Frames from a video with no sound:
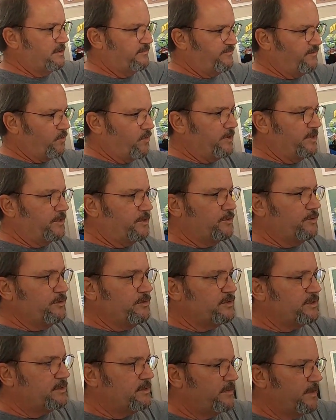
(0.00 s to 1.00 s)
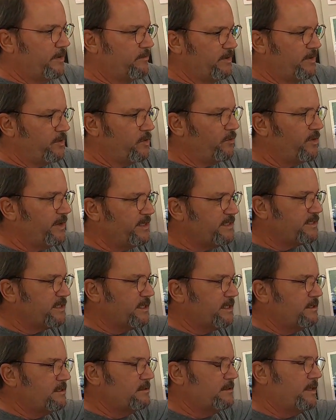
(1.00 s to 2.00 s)
that Ford used, they were
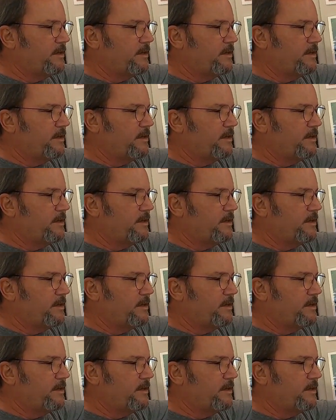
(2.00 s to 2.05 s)
noisy,